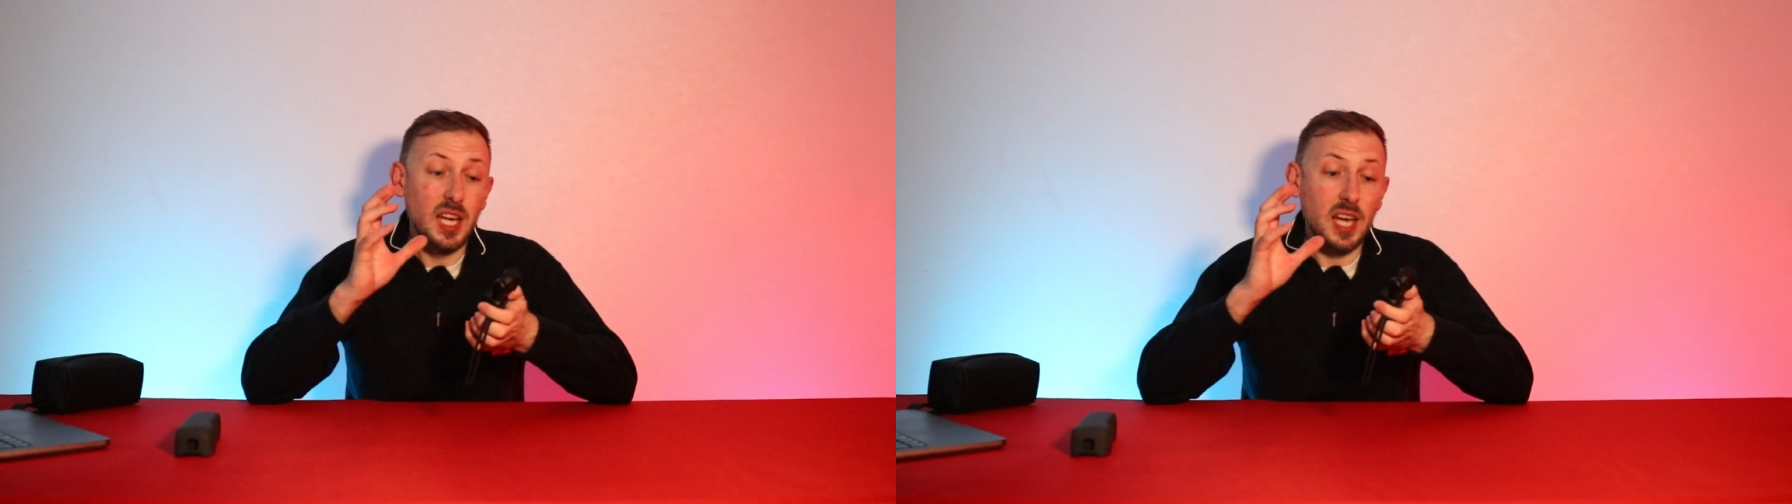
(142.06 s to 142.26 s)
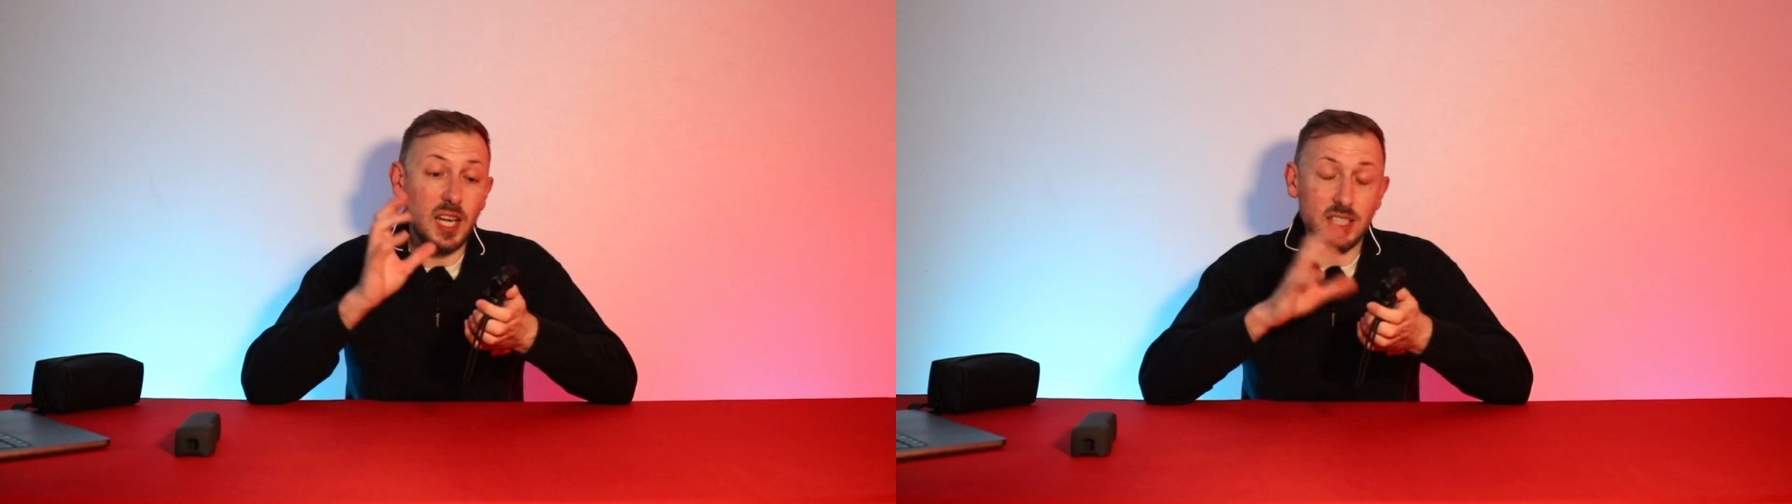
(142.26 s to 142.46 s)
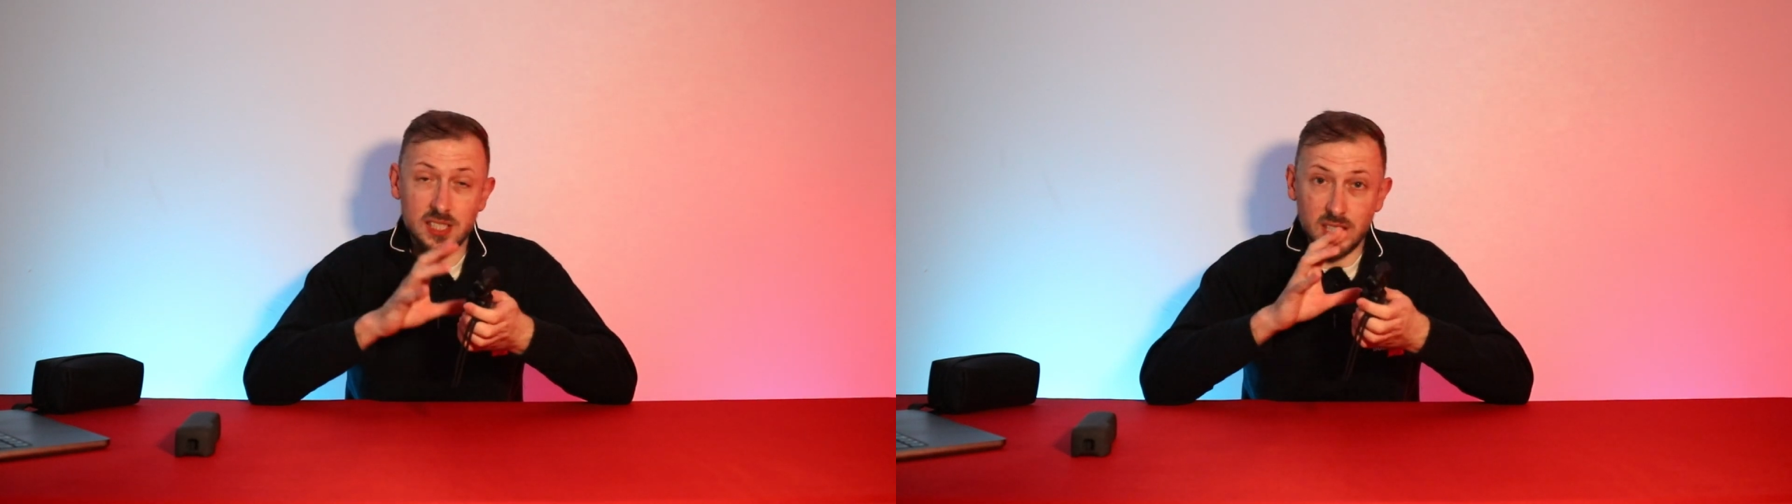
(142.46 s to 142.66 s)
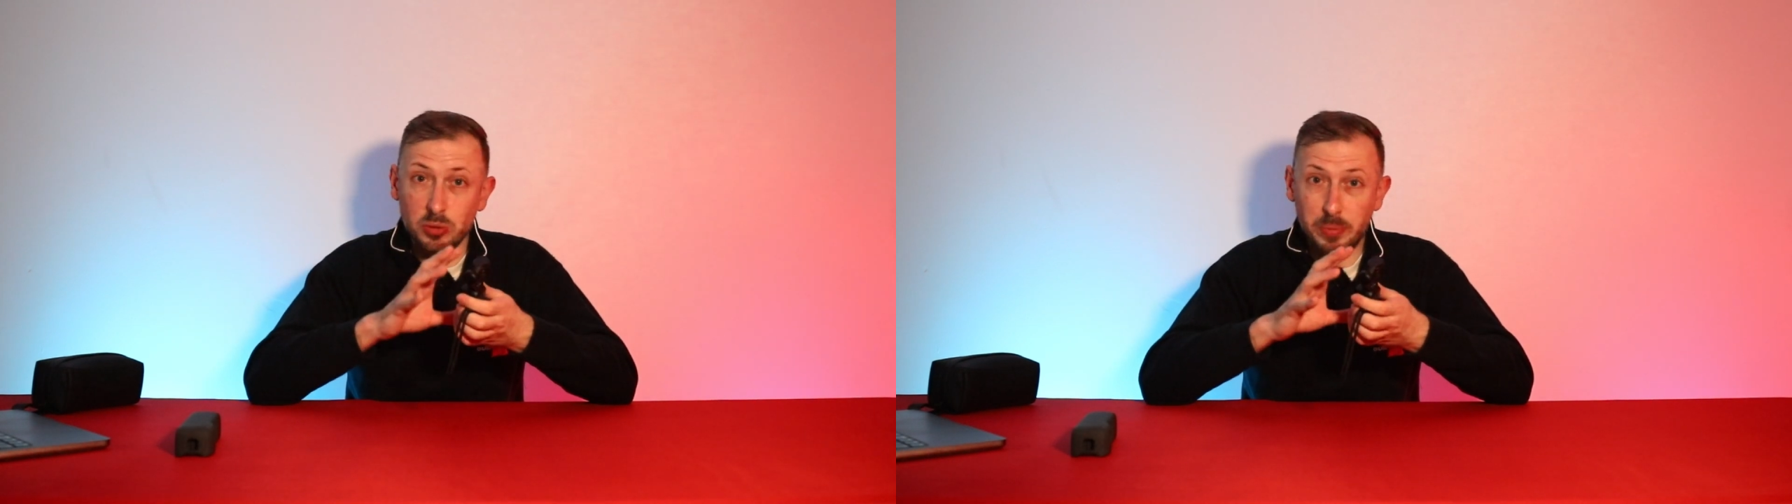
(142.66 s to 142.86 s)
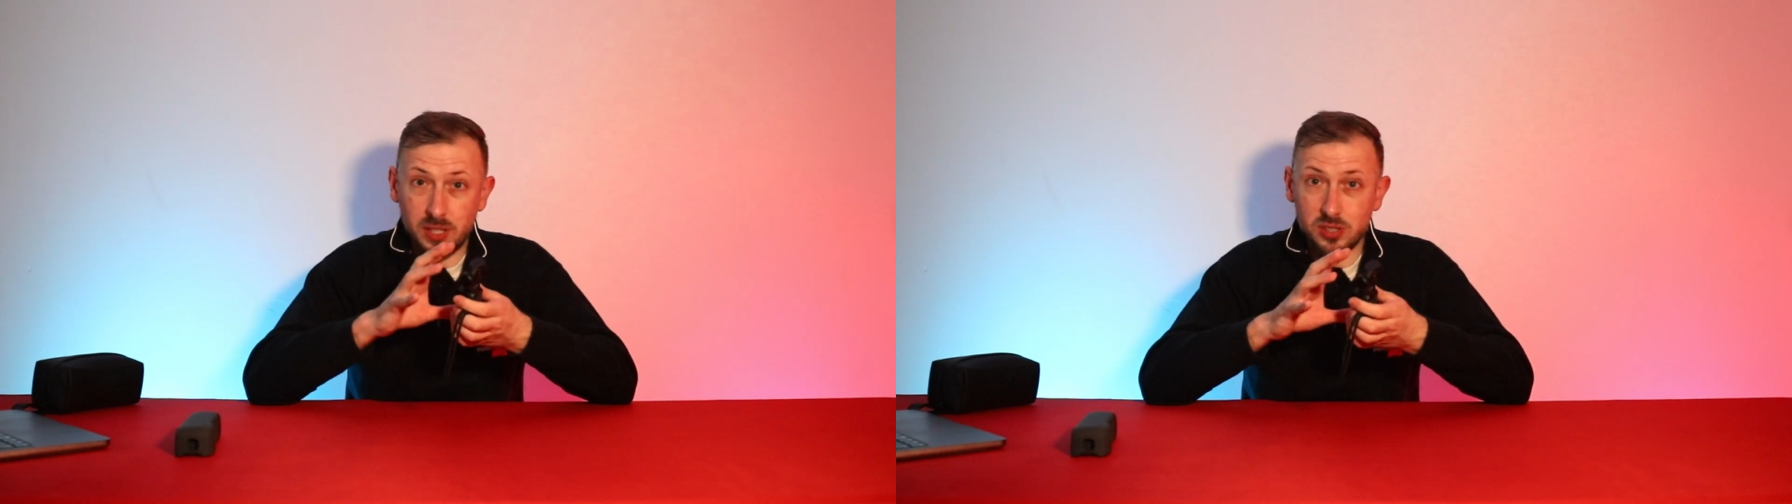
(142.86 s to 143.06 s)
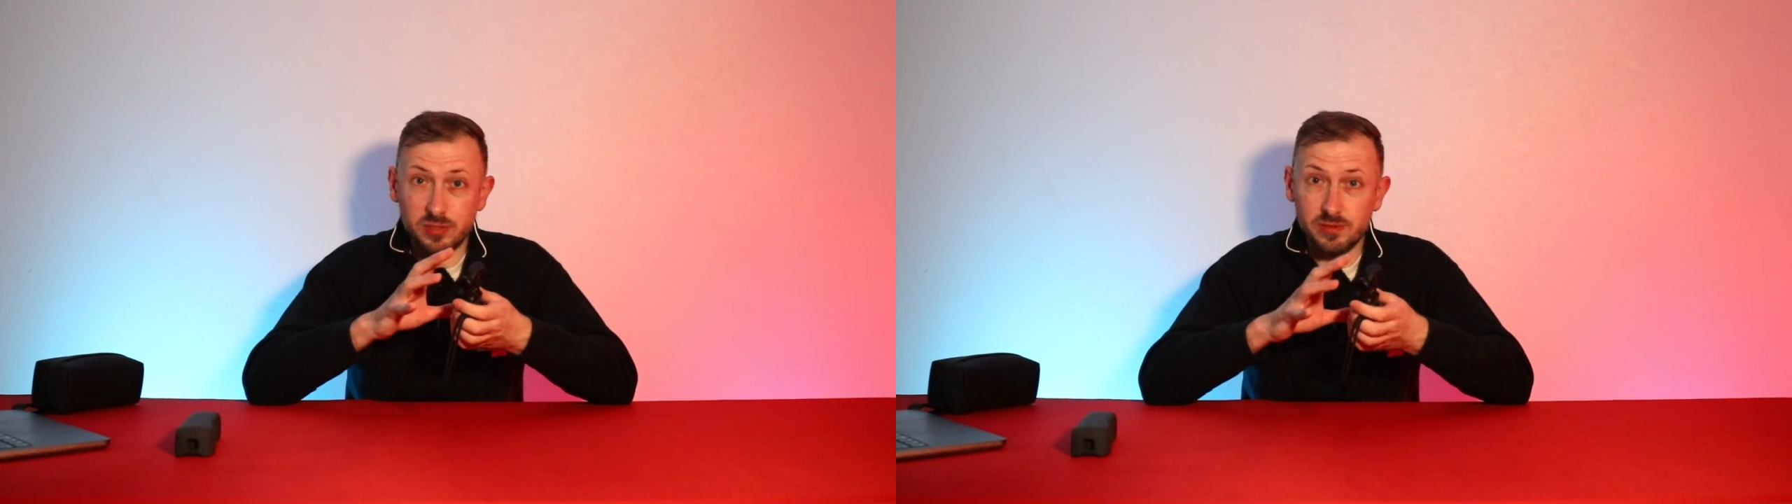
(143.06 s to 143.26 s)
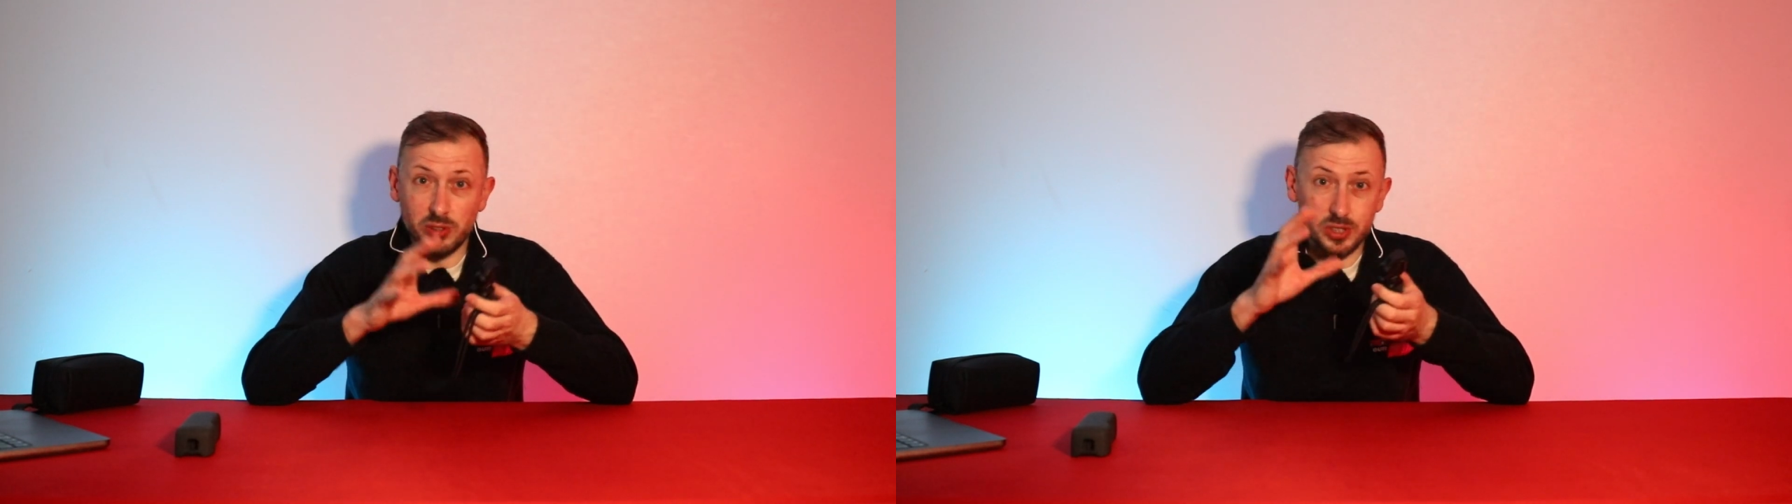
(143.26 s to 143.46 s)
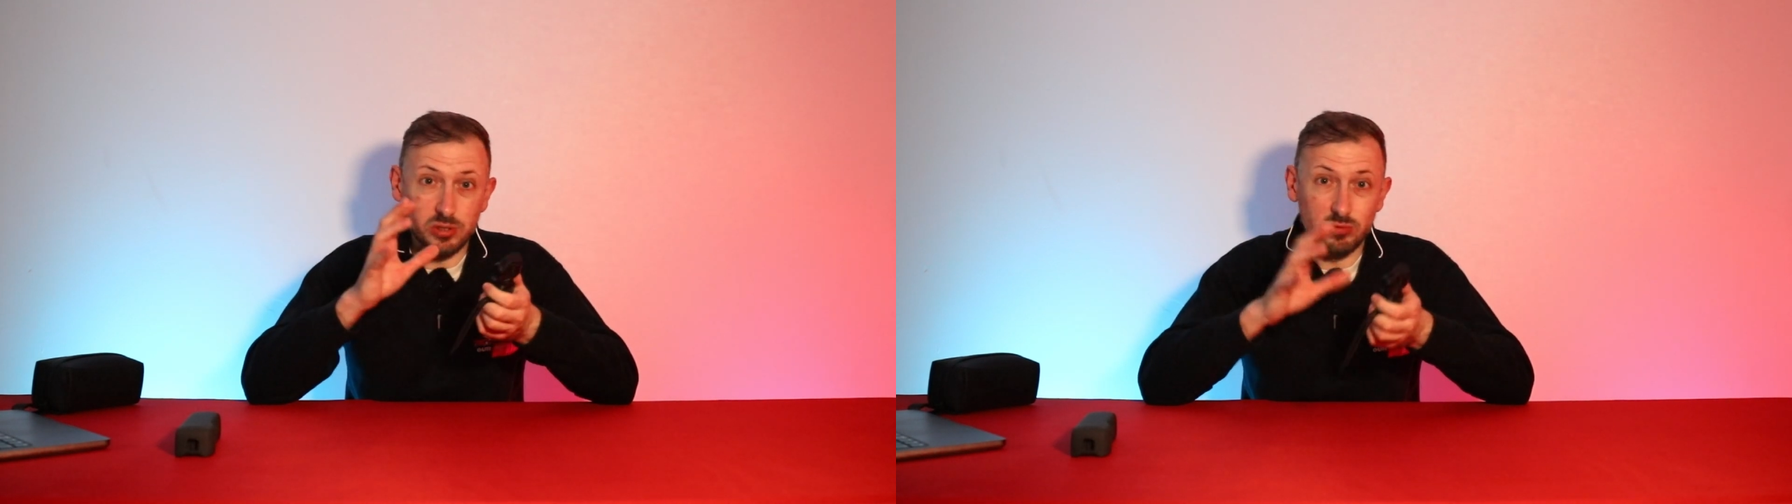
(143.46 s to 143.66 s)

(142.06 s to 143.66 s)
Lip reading: It still picks up voice